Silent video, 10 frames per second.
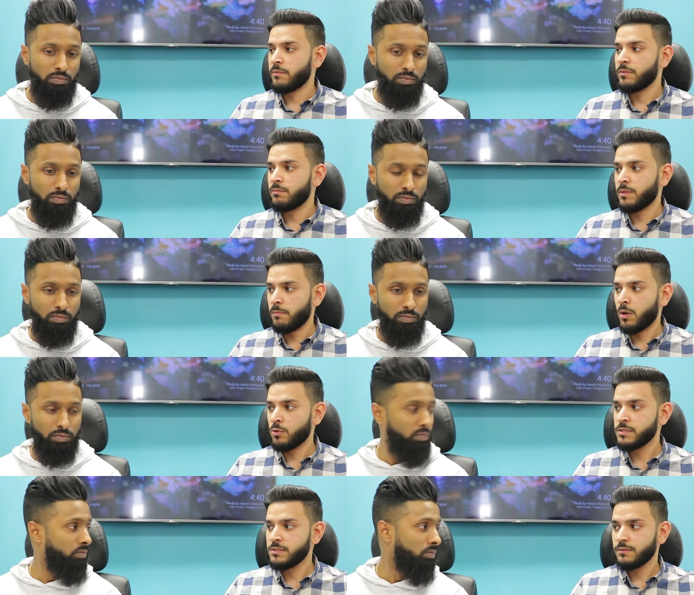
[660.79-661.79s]
Speaker 1: it the
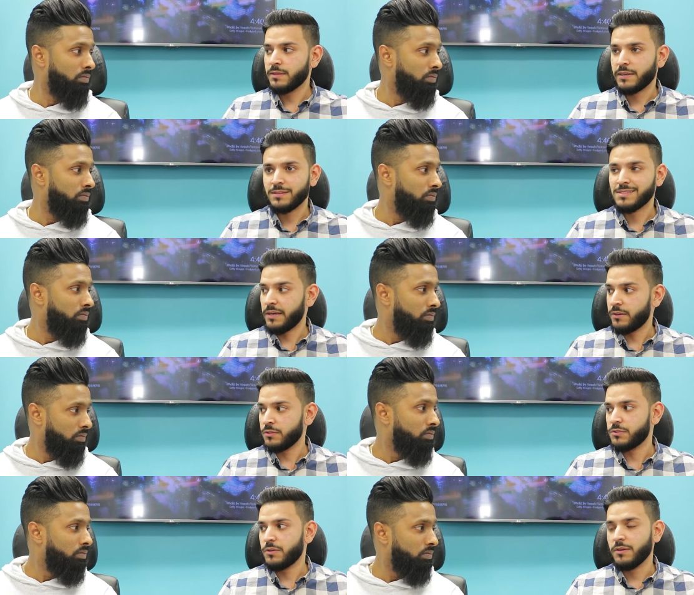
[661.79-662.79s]
most, like the
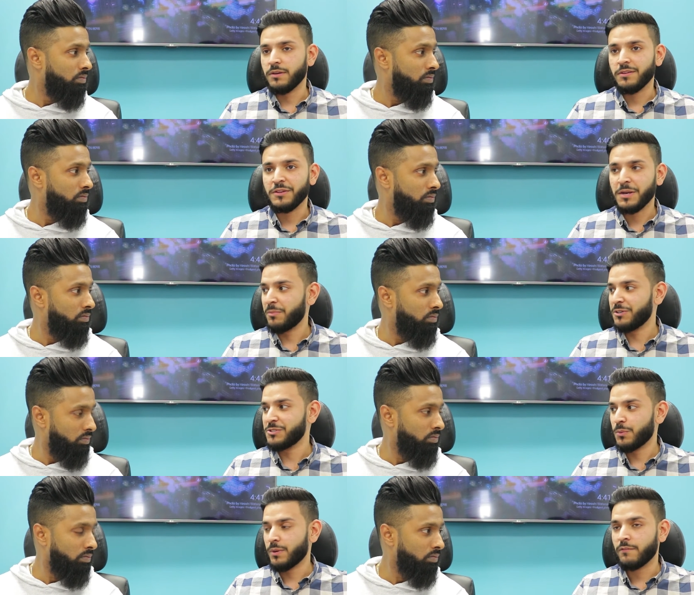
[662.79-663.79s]
sales or the, the numbers or
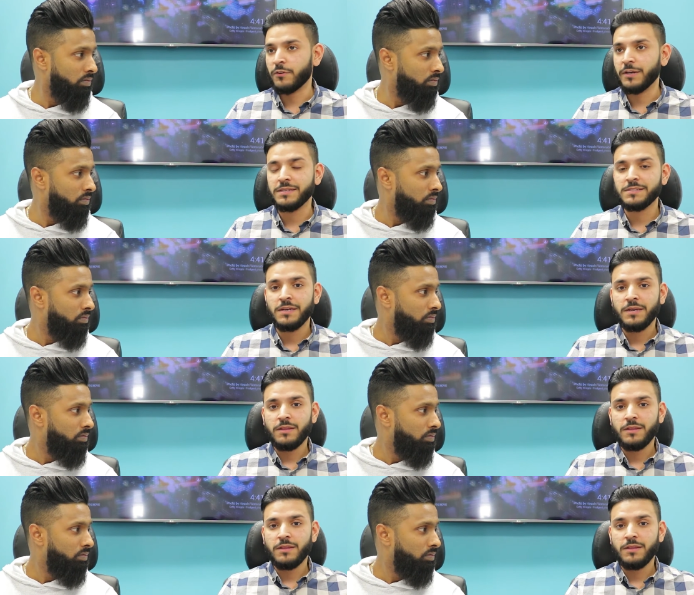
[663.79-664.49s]
whatever it is,